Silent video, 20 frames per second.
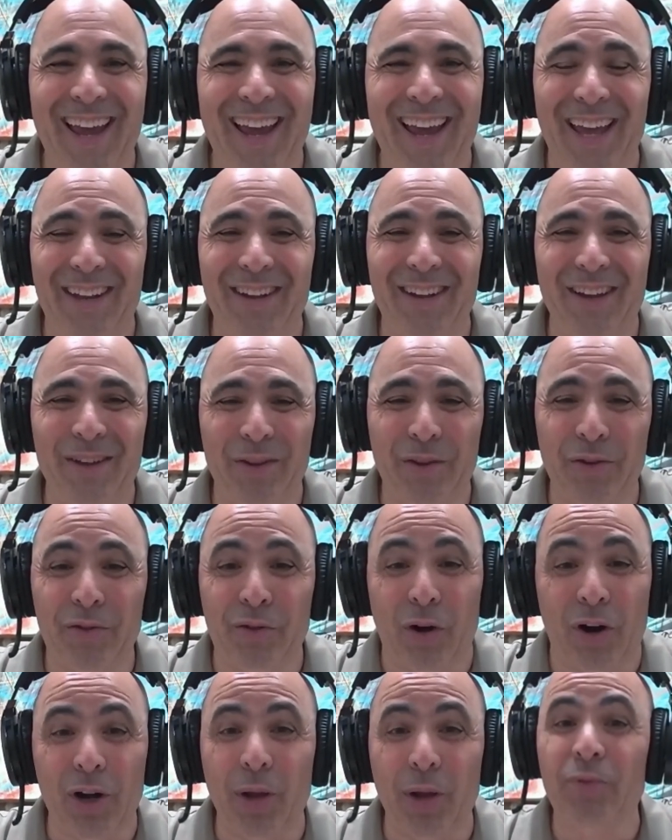And the
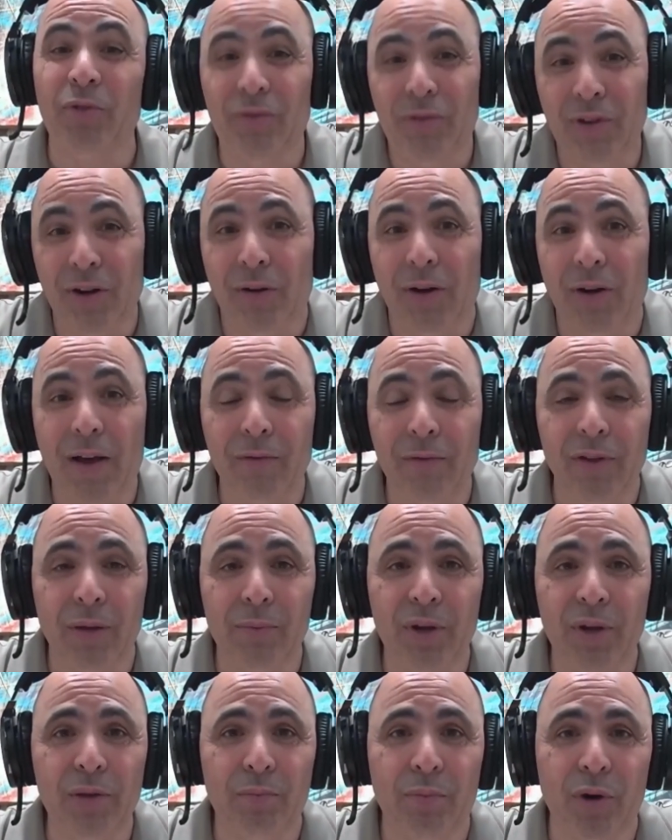startups, have
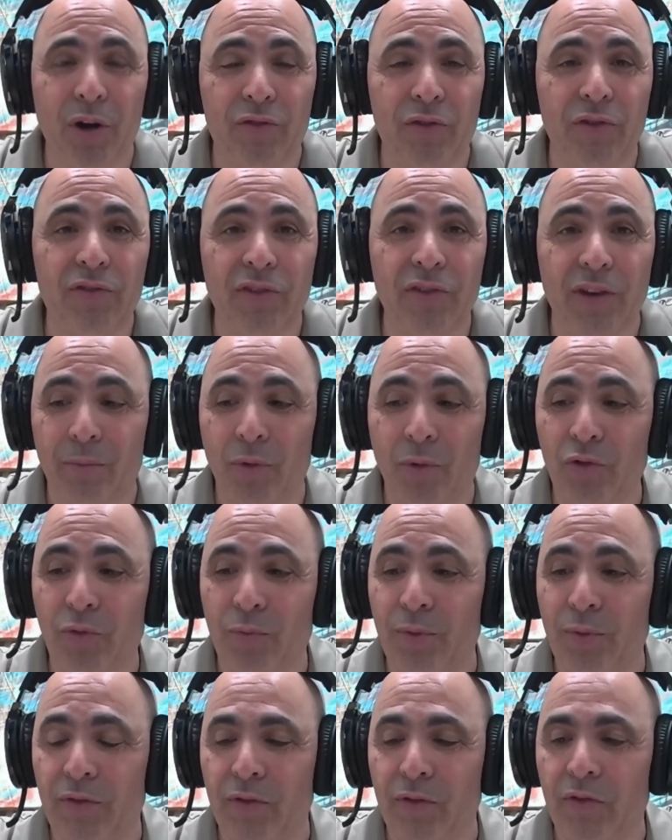limited budgets like
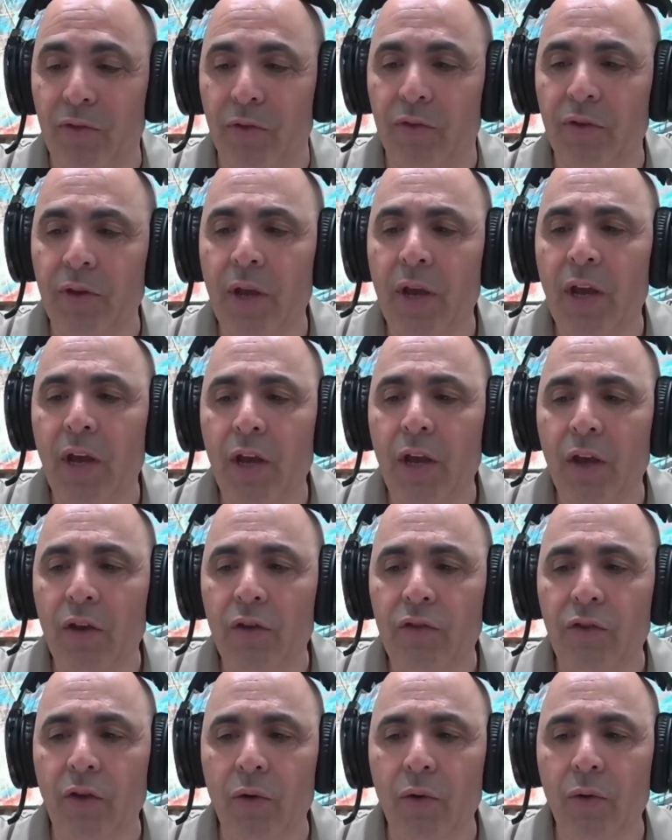most businesses.
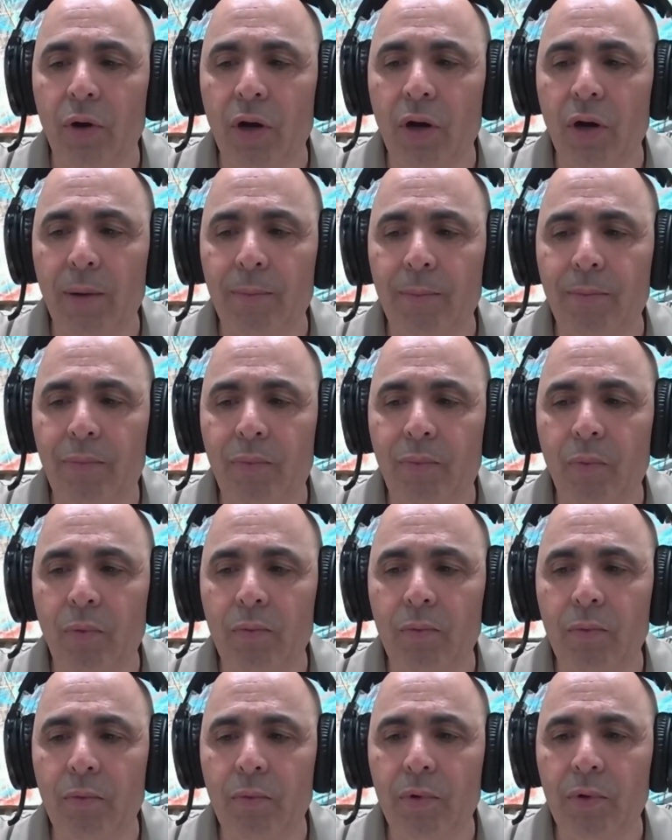So
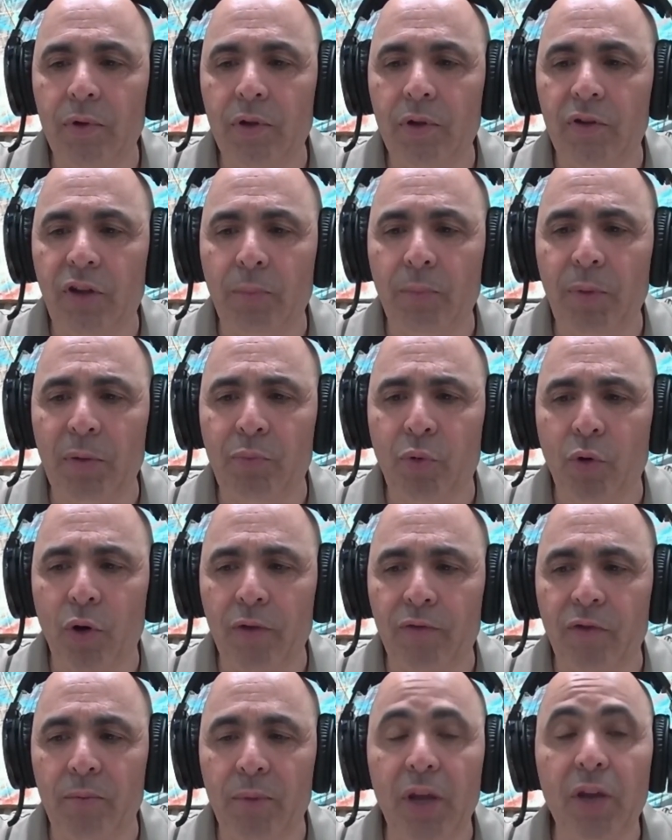the tipping
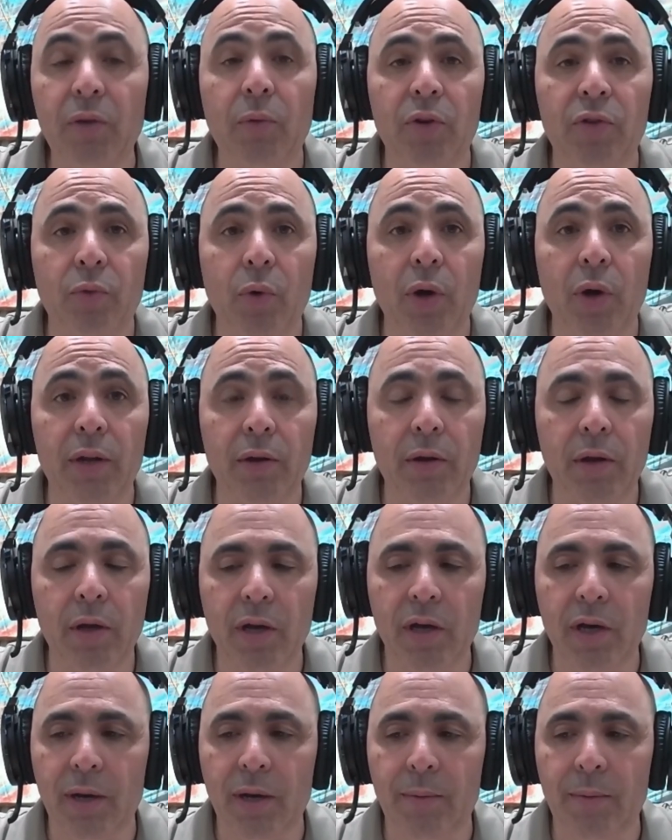point for me was when